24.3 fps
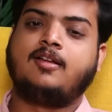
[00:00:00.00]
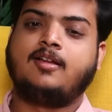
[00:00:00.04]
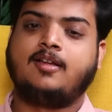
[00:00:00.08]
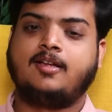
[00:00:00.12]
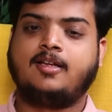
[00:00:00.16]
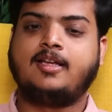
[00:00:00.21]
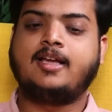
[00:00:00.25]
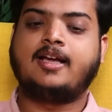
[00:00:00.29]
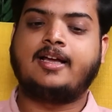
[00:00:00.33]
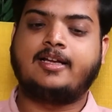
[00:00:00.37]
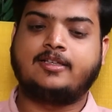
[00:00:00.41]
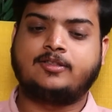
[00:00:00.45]

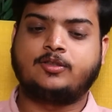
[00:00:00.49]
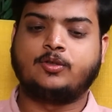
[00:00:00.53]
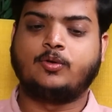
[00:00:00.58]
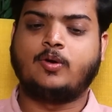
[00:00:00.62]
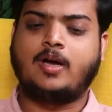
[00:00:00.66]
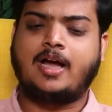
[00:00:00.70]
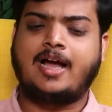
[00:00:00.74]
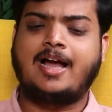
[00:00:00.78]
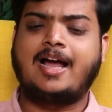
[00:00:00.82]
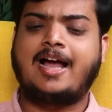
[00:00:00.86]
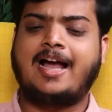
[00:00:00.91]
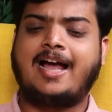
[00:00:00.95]
Yeah, so
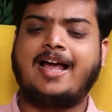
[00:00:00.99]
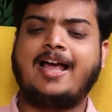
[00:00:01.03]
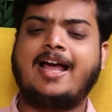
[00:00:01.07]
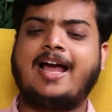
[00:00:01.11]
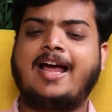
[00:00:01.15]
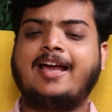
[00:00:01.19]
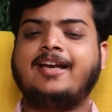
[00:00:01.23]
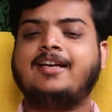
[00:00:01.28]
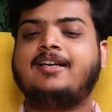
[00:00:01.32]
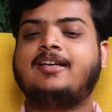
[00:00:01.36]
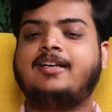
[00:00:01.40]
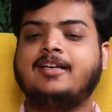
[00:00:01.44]

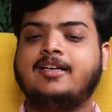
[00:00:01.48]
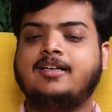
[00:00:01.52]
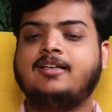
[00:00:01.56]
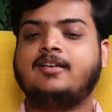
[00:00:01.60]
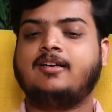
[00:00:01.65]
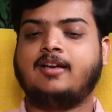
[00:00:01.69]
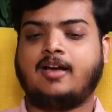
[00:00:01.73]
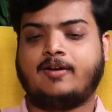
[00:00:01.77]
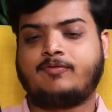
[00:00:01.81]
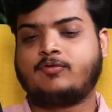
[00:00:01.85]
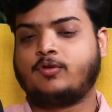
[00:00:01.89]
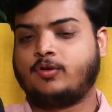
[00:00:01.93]
I
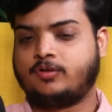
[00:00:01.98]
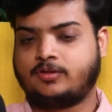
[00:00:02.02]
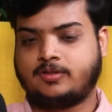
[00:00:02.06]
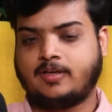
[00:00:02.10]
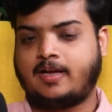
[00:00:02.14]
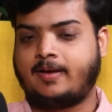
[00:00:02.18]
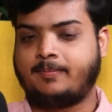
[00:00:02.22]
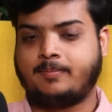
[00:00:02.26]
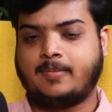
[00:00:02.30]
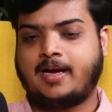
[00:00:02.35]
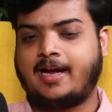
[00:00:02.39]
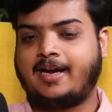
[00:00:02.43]
did, of course,
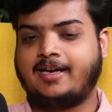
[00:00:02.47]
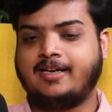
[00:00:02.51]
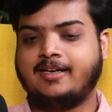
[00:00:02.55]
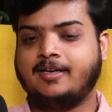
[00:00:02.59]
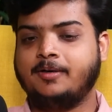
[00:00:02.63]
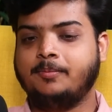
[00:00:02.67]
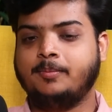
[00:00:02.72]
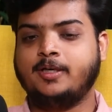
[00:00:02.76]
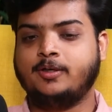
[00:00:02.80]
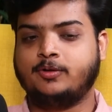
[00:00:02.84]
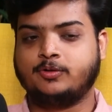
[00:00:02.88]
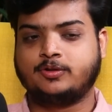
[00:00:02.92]
I
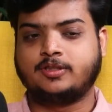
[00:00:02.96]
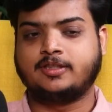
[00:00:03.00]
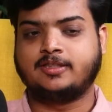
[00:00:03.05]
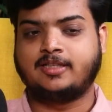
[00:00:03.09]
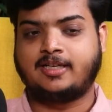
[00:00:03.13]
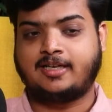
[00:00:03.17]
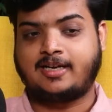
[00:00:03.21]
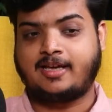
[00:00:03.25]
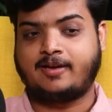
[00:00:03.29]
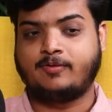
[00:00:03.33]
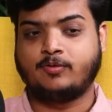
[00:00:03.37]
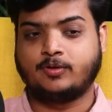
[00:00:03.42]
didn't mean to say
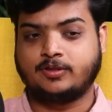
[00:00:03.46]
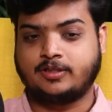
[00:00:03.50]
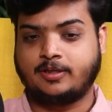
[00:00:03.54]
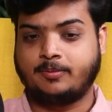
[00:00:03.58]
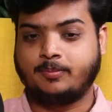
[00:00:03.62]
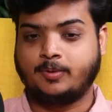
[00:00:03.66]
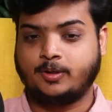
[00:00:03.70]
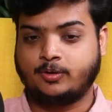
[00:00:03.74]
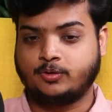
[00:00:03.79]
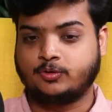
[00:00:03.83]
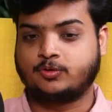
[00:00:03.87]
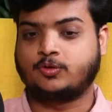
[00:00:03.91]
that I was
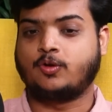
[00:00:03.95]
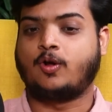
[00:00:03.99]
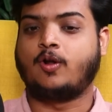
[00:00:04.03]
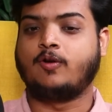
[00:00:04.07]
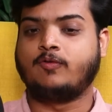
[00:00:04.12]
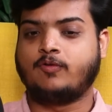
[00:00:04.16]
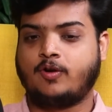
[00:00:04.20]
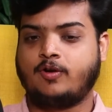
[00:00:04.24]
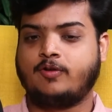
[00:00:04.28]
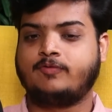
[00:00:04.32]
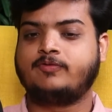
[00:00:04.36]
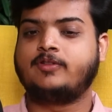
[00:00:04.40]
able to
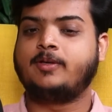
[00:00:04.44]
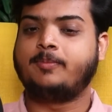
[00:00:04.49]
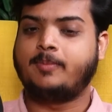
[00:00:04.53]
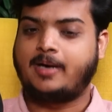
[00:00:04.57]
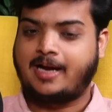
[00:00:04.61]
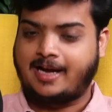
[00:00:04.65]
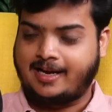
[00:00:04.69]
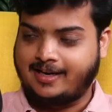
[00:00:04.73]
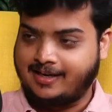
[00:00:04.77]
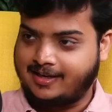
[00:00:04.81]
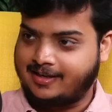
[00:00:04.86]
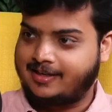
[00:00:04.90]
solve all of them.
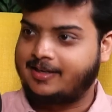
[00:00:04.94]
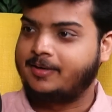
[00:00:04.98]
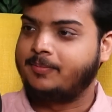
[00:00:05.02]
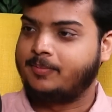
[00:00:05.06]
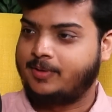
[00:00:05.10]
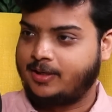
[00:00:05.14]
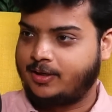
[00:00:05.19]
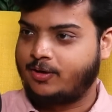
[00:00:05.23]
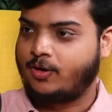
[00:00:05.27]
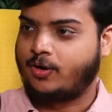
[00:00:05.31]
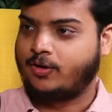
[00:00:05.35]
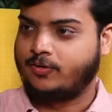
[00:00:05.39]
I
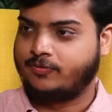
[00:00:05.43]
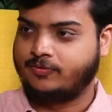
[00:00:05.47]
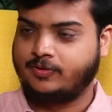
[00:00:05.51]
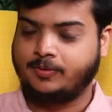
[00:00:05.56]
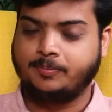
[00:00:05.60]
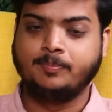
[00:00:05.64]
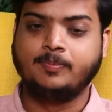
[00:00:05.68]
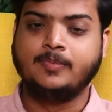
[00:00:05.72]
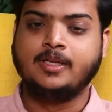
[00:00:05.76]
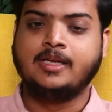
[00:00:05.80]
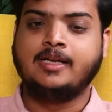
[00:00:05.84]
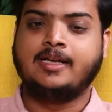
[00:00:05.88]
attempted all of
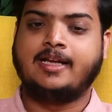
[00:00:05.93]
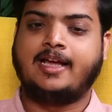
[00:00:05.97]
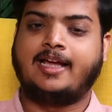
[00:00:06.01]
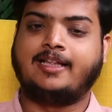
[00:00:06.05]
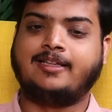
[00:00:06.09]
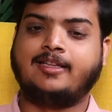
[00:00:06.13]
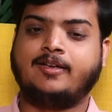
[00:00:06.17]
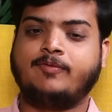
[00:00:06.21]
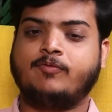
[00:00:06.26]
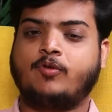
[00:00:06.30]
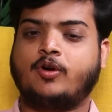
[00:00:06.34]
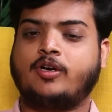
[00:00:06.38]
them.
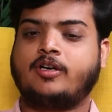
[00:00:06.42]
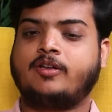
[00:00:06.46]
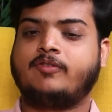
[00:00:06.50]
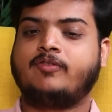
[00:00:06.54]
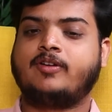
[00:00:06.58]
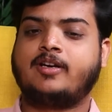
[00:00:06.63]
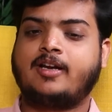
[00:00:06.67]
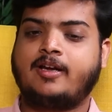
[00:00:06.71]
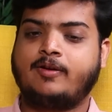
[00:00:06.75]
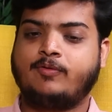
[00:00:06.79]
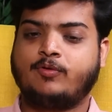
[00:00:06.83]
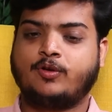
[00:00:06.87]
And then
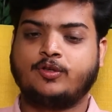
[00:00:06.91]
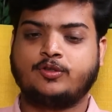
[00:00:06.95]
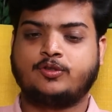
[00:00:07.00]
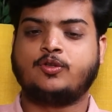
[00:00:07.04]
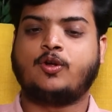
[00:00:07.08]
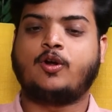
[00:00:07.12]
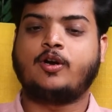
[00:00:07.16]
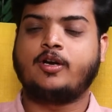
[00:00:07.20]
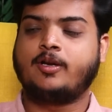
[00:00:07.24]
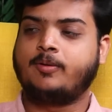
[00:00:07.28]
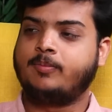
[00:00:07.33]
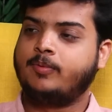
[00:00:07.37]
whatever I was
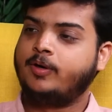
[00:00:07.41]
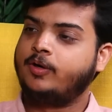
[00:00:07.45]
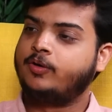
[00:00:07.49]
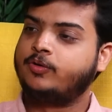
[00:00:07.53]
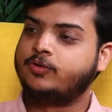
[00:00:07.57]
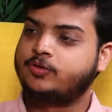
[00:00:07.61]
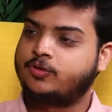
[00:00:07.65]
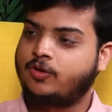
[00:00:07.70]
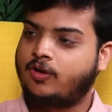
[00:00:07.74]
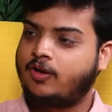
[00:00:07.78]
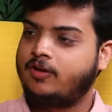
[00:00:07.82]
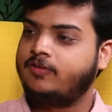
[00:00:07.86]
not able
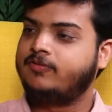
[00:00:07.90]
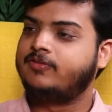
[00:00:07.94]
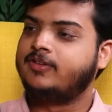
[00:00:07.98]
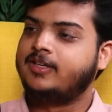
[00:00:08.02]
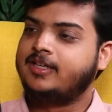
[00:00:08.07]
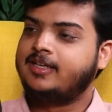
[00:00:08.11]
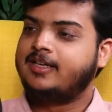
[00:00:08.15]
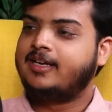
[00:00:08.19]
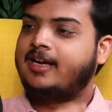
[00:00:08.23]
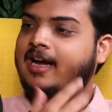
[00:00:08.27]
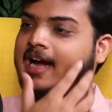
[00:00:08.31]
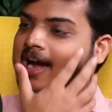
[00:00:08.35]
to solve,
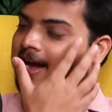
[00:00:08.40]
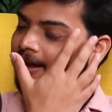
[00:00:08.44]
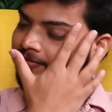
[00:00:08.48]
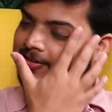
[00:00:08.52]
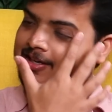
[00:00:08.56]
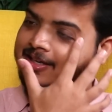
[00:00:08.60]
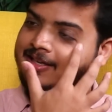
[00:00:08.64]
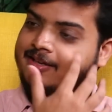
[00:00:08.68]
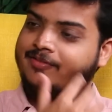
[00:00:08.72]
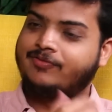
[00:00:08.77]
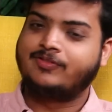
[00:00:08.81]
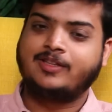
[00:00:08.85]
I
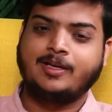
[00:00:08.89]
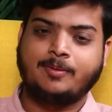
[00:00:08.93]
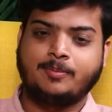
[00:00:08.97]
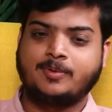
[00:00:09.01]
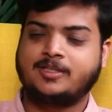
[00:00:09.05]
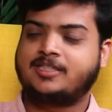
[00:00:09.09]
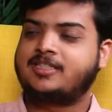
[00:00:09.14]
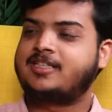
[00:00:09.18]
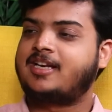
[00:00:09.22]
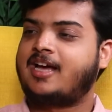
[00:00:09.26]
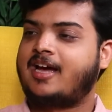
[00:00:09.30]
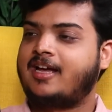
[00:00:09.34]
will give them
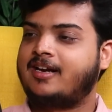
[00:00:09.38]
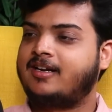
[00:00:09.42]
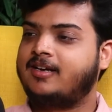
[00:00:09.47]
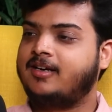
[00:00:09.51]
a star